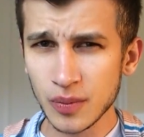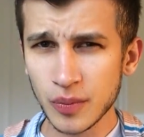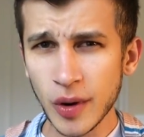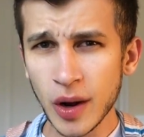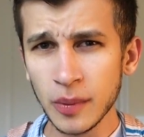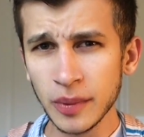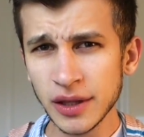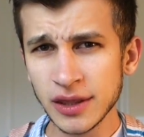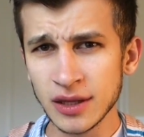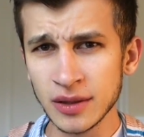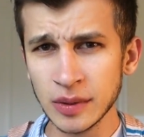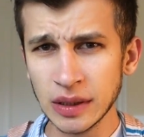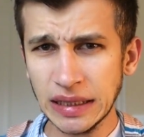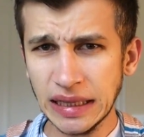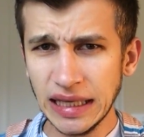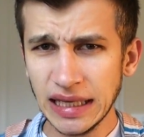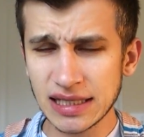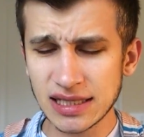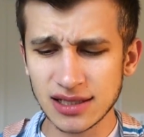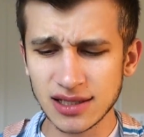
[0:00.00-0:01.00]
Probably the
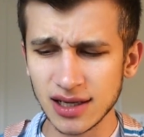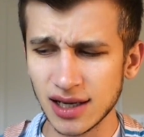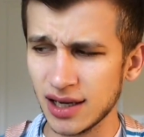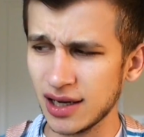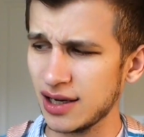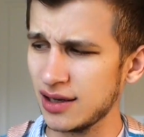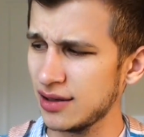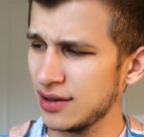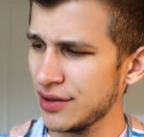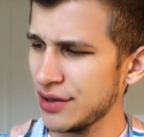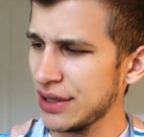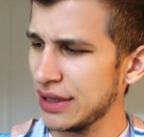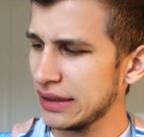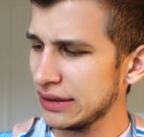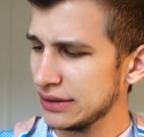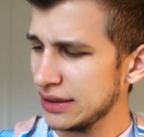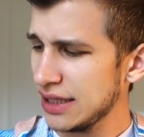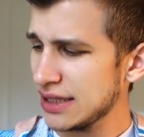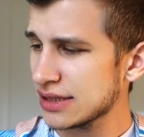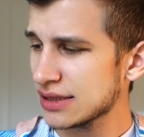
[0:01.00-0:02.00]
least
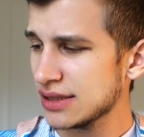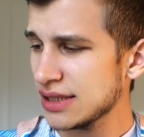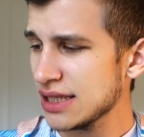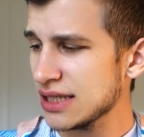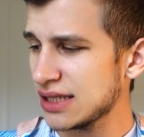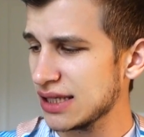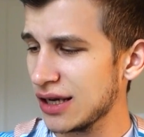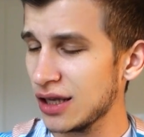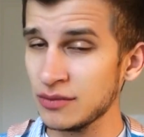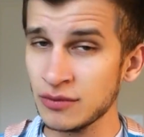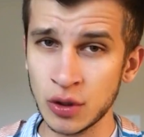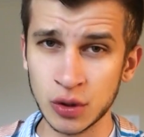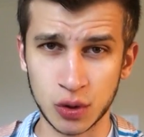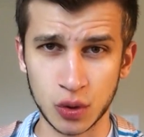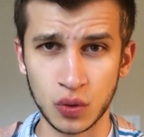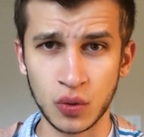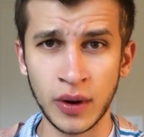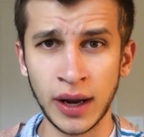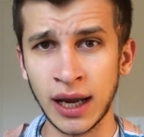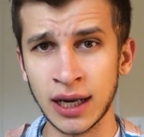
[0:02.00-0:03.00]
detailed,
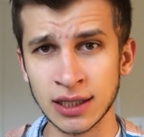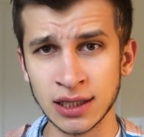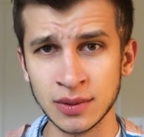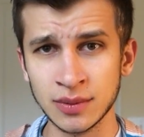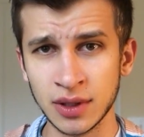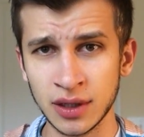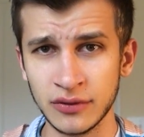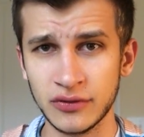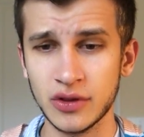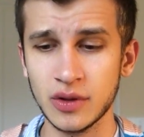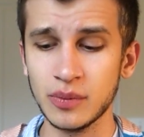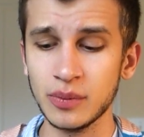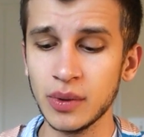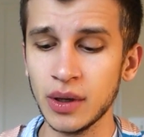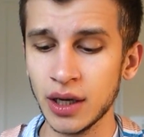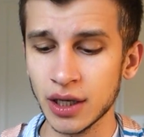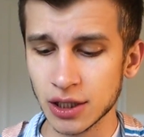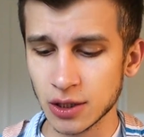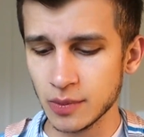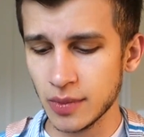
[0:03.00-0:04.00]
most random of the
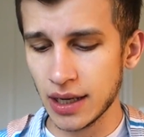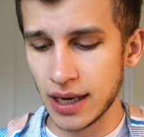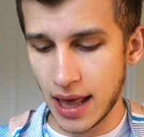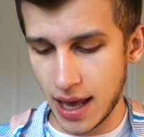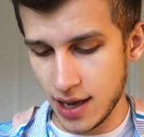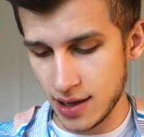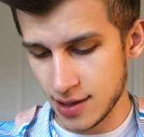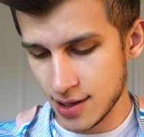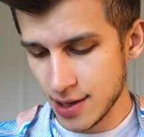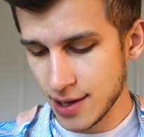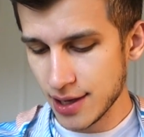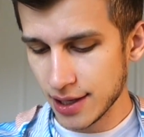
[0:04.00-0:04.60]
bunch, but hey,